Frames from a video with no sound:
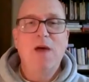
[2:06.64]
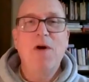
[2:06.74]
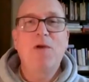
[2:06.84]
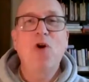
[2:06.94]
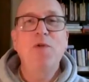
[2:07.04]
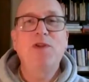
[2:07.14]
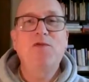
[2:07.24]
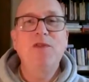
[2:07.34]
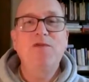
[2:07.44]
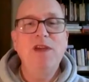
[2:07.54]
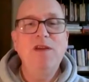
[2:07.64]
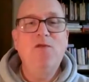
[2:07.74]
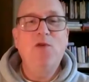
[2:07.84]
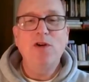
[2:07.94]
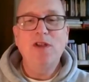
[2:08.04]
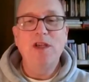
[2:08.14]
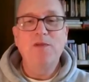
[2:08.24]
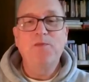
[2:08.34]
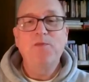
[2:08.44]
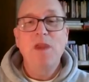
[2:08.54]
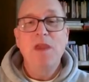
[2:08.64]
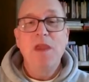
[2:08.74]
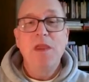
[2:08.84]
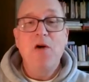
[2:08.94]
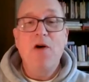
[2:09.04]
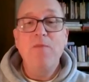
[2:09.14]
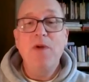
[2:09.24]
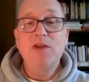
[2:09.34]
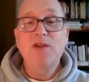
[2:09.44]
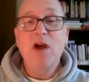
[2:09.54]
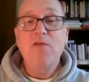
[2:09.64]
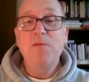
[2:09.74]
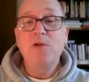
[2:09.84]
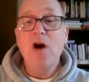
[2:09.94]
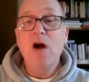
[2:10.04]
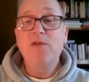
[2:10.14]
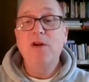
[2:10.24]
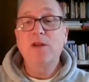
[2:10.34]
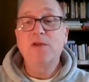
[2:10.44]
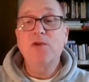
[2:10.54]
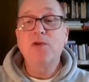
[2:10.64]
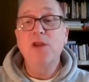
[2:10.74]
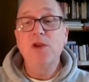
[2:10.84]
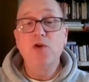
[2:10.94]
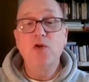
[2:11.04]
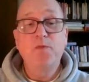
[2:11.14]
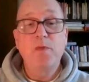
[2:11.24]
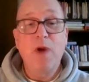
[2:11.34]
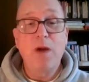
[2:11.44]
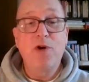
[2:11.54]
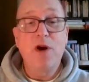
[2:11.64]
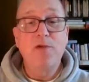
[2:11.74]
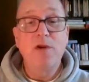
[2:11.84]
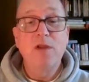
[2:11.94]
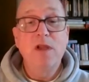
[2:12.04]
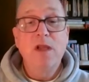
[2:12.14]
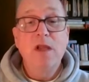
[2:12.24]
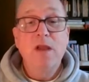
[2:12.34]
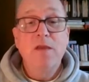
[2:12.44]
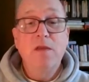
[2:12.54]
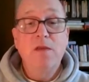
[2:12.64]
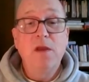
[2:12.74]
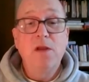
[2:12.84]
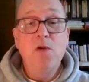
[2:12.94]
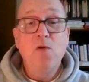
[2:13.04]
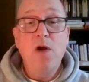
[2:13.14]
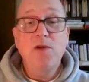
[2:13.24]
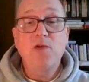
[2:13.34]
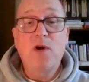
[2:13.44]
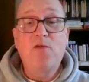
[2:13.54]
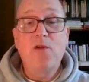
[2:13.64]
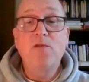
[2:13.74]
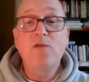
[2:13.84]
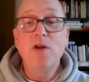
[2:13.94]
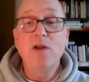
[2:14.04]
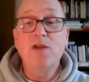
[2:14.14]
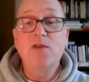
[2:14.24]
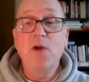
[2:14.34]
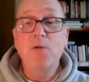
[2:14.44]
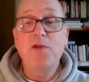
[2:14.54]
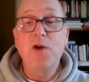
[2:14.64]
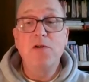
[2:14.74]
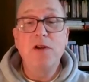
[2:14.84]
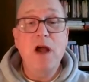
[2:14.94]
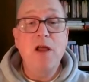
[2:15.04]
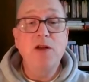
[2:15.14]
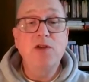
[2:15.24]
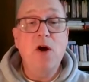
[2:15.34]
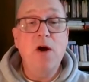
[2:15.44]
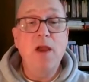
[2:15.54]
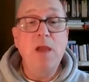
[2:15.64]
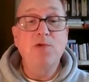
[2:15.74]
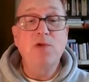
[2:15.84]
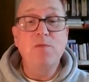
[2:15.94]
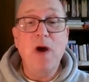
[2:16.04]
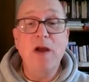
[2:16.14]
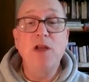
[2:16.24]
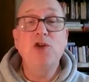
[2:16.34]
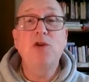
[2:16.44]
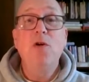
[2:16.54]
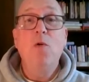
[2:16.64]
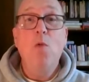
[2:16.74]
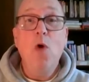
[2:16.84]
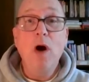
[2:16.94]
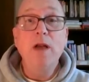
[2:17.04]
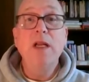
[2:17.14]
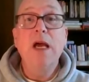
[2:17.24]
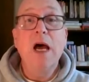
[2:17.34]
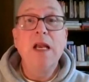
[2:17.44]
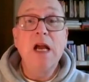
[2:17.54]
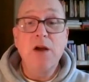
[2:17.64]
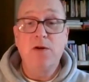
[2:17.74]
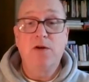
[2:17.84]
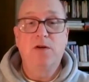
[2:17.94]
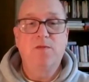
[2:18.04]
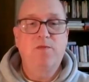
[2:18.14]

How about Romans 15, 14? Now I myself am confident concerning you, my brethren, that you also are full of goodness, filled with all knowledge, uh, able to admonish one another.